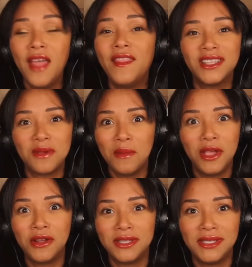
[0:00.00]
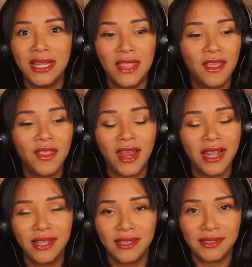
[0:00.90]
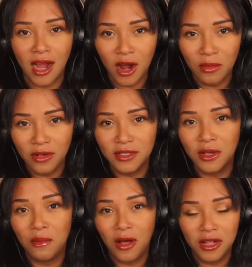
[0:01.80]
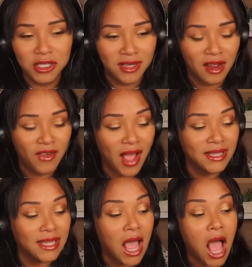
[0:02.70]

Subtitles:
That's why we couldn't see anything and the lighting is terrible. So apologies in advance.